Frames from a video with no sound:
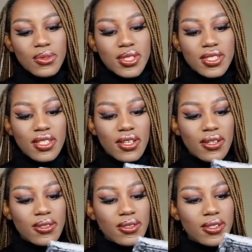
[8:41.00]

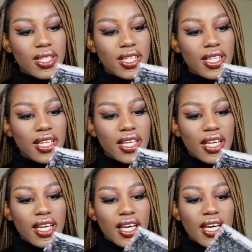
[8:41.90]
also,
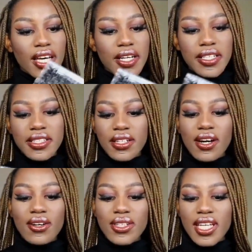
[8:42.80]

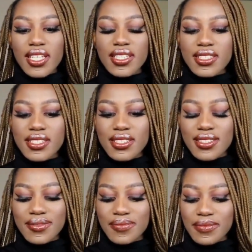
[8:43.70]
oh
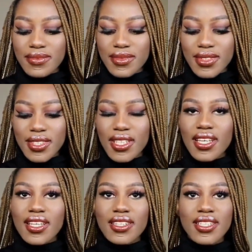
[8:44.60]
yes,
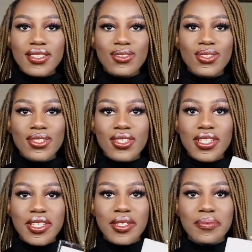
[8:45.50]
there's also
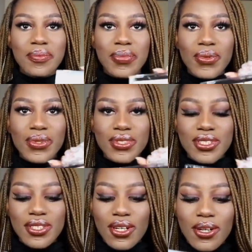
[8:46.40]
the Born
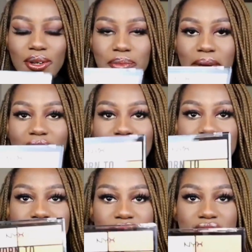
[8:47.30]
to Glow
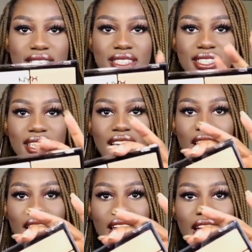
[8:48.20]
palette,
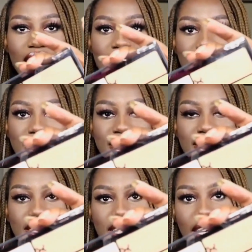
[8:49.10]

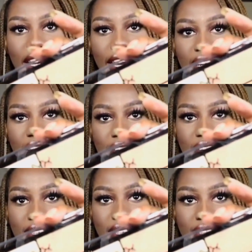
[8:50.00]
and I
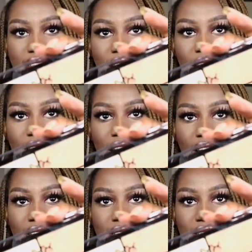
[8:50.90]
love this.
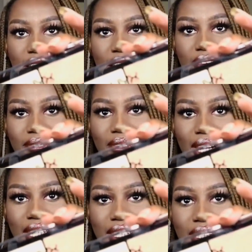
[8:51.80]
I used to have
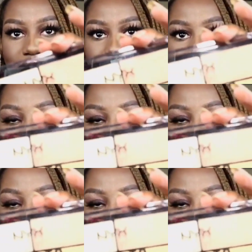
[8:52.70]
one.